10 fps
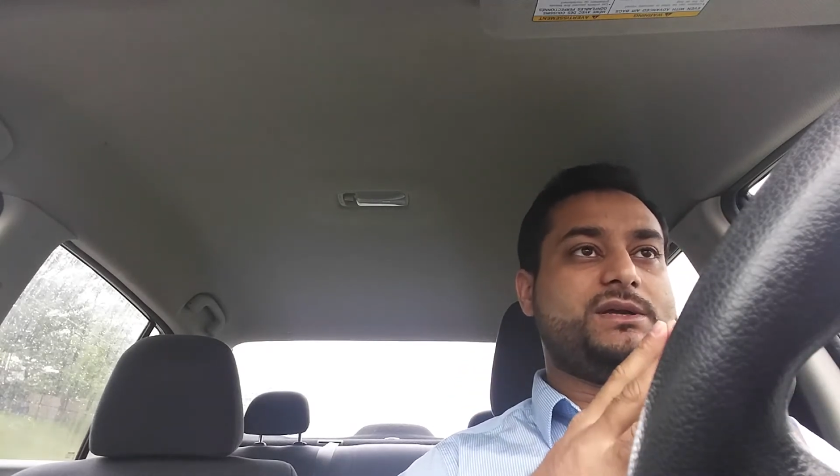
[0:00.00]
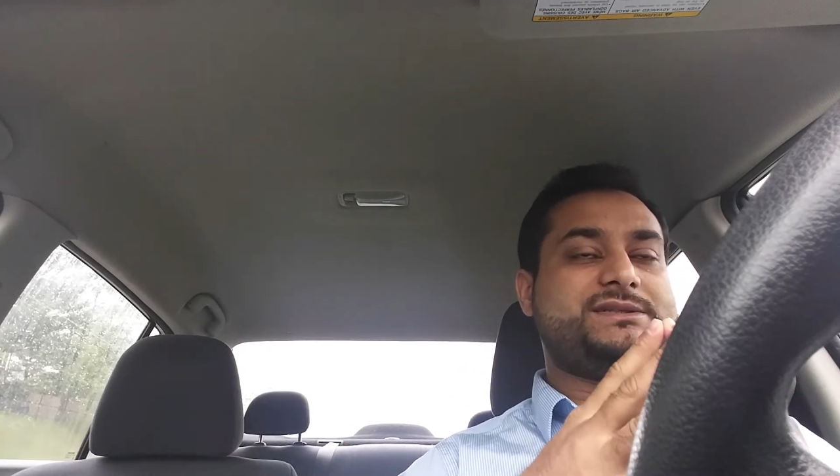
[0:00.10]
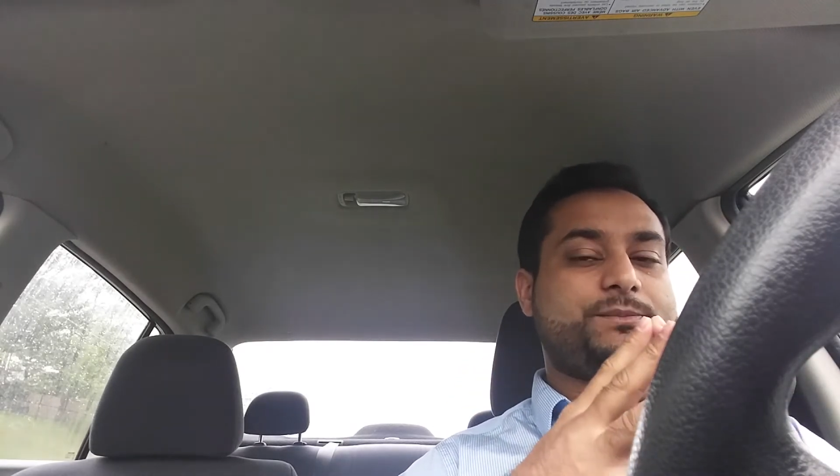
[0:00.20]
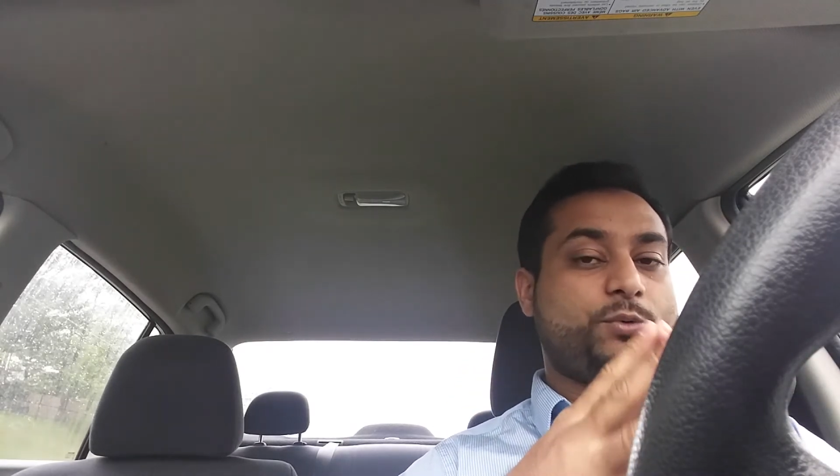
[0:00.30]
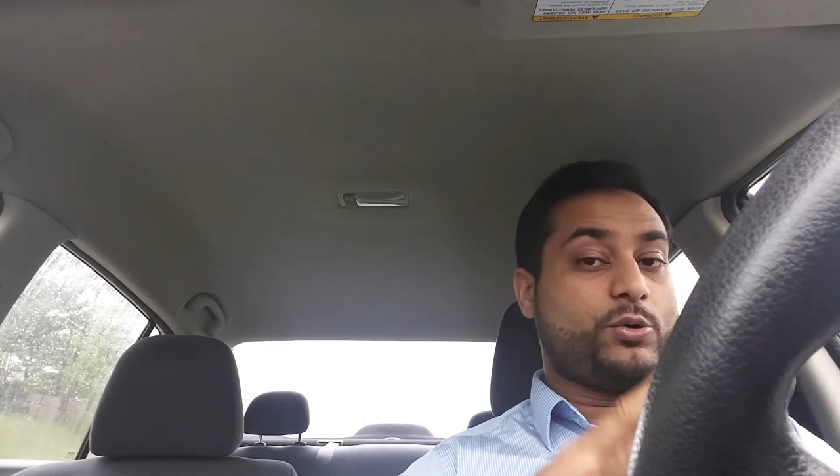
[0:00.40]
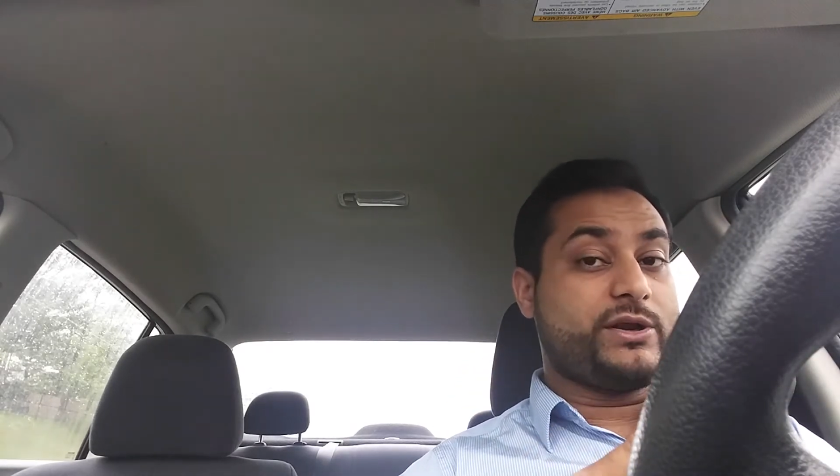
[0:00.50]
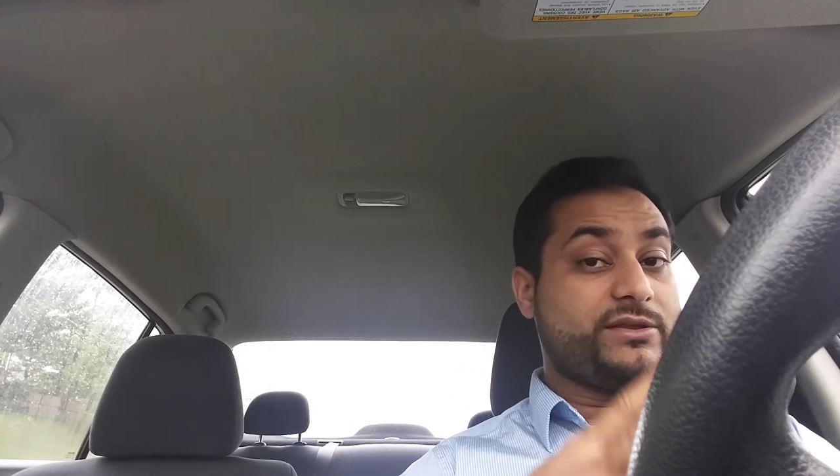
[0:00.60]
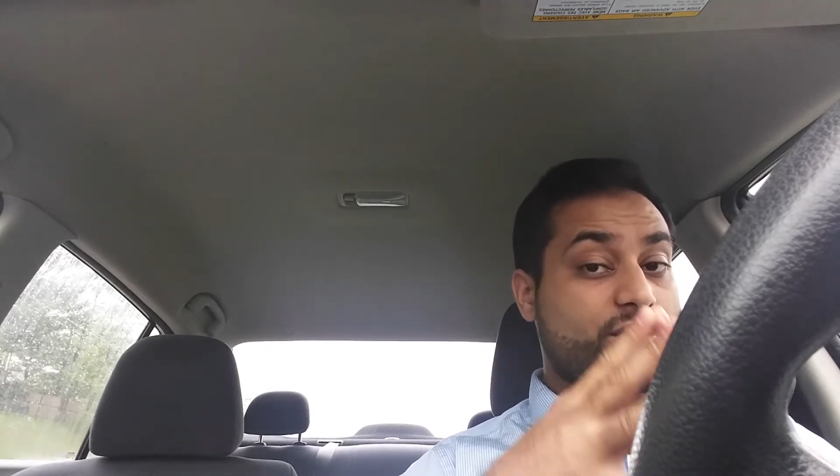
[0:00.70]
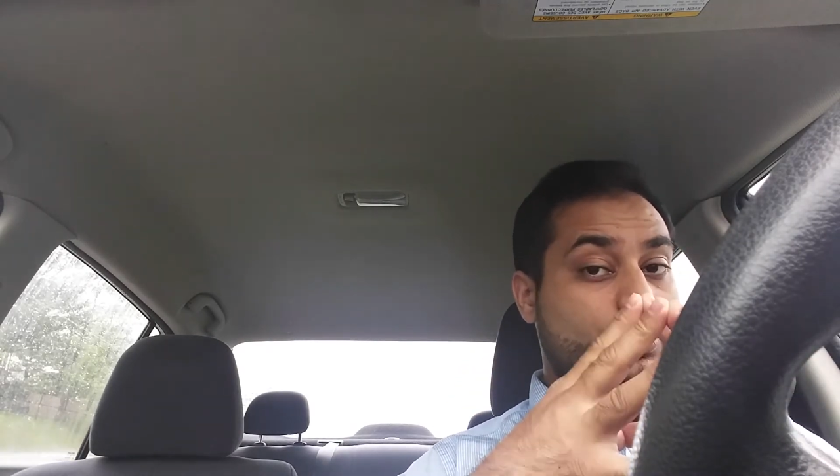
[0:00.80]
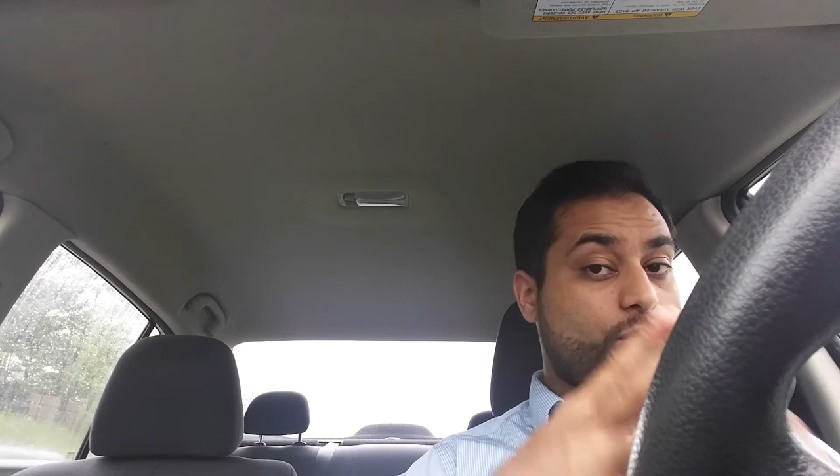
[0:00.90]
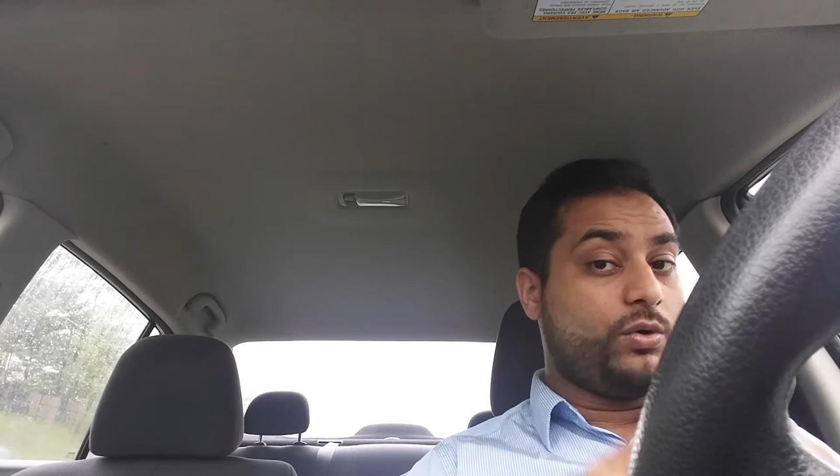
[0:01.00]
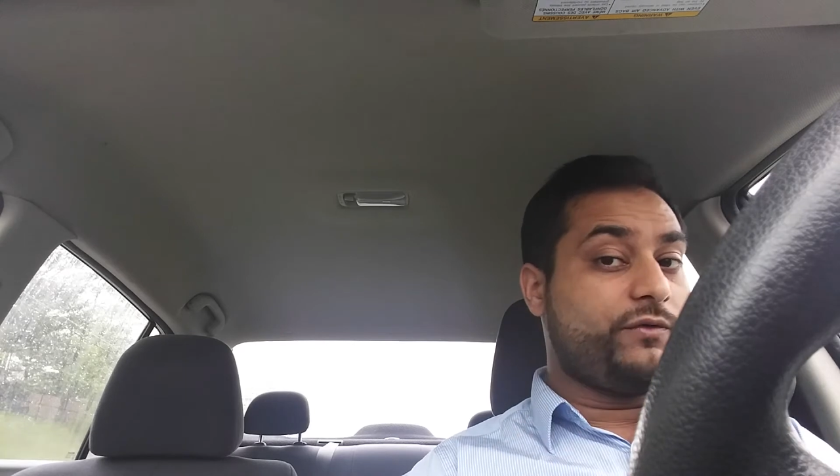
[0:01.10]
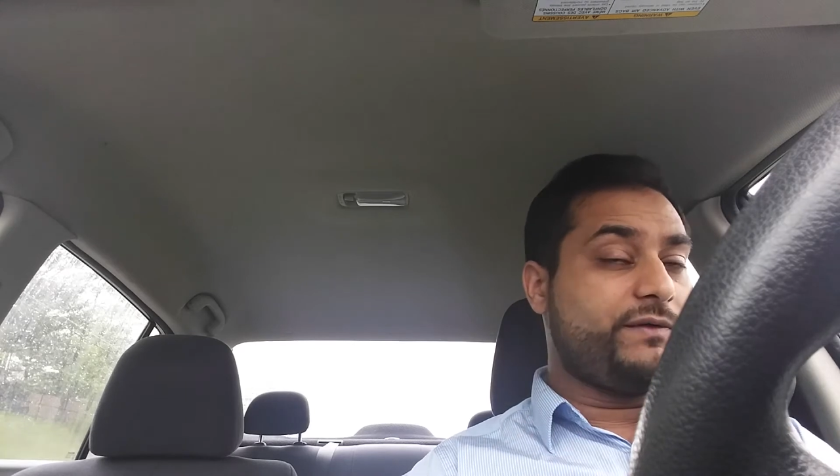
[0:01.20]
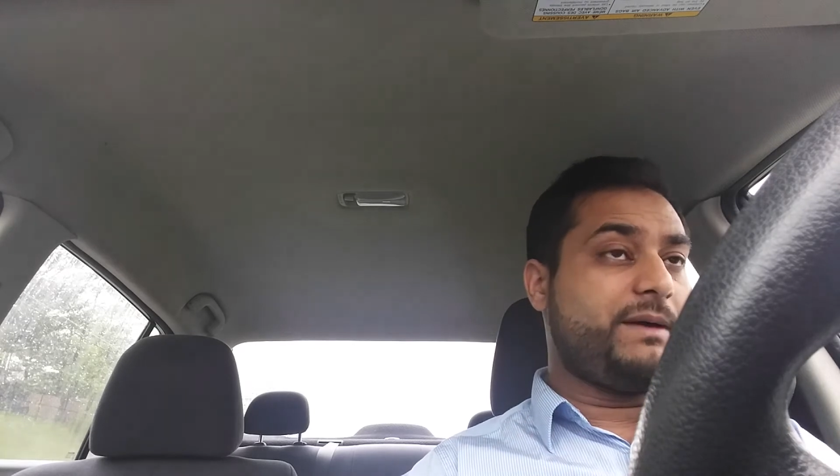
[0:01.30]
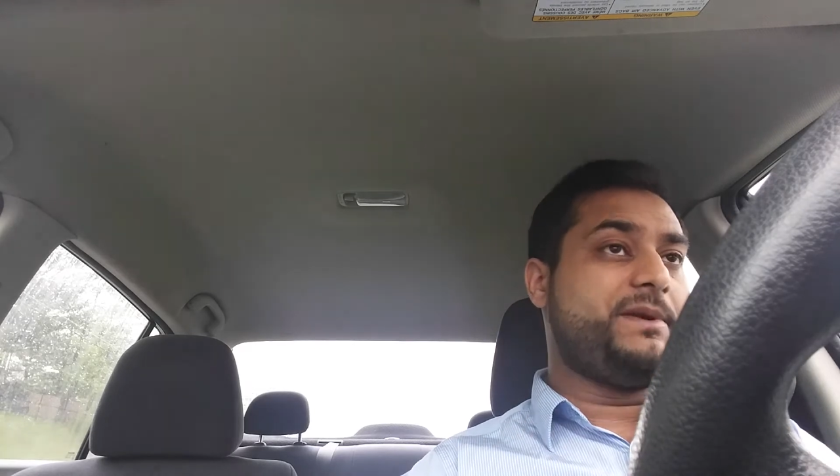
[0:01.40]
supporting their whole
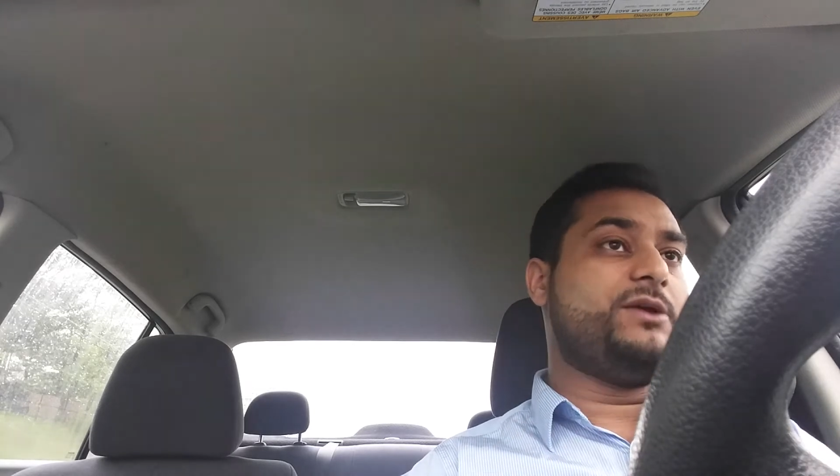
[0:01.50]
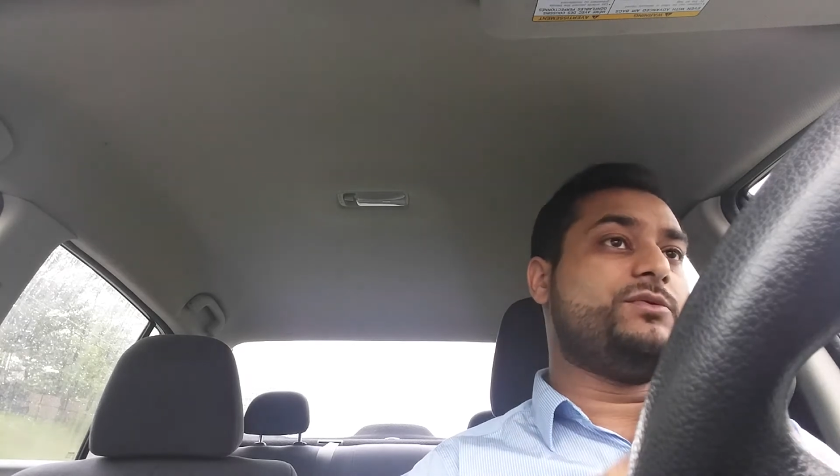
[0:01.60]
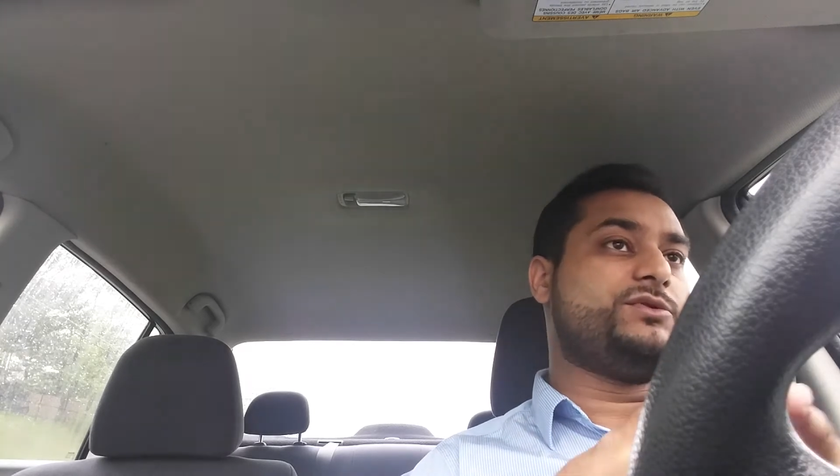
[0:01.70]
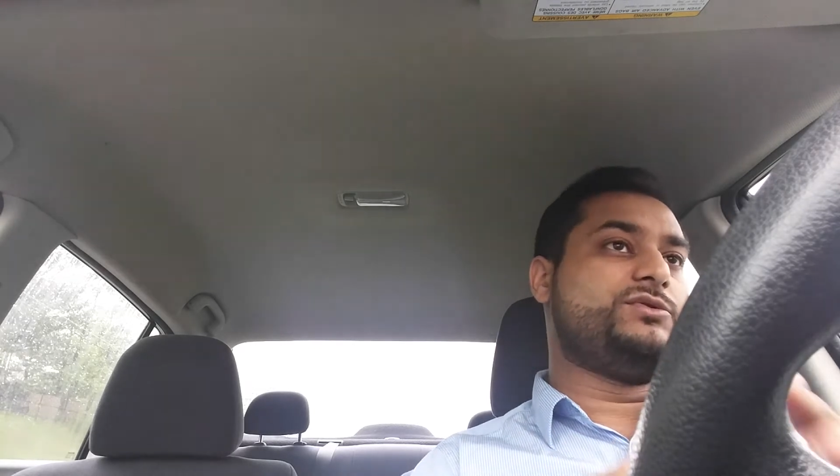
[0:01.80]
family on